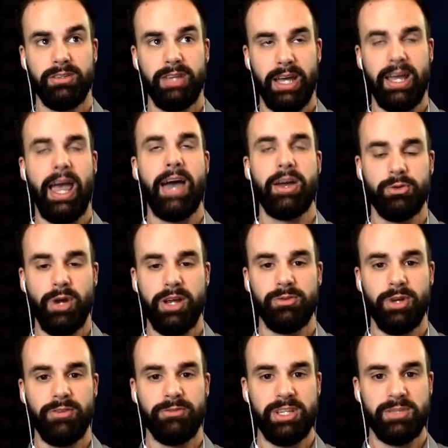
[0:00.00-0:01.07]
How to Write
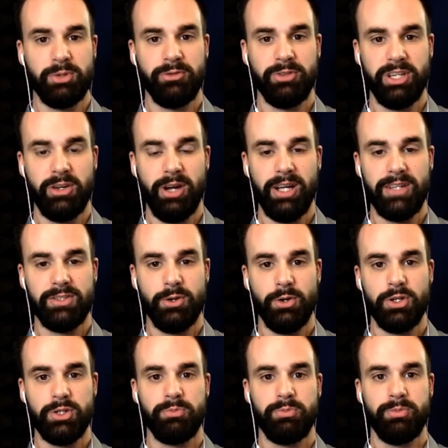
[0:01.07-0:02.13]
and Run Facebook Video Ads
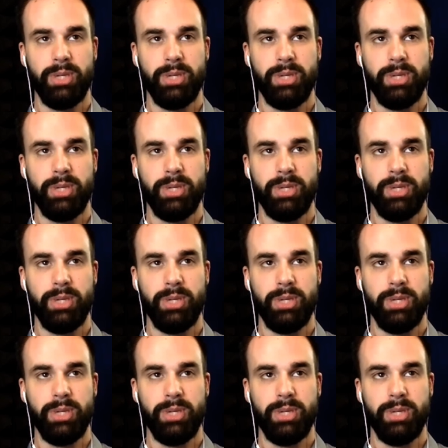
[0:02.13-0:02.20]
course,